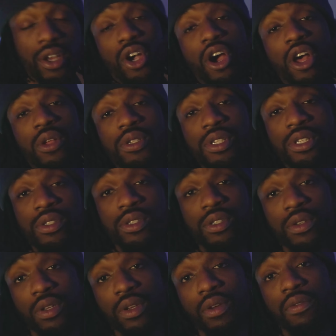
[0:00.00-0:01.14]
Carlos
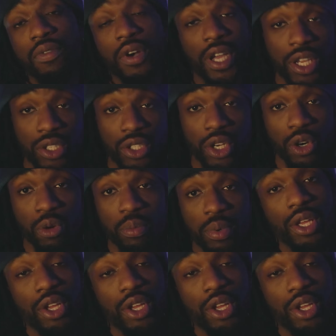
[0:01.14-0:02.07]
is fucking dope.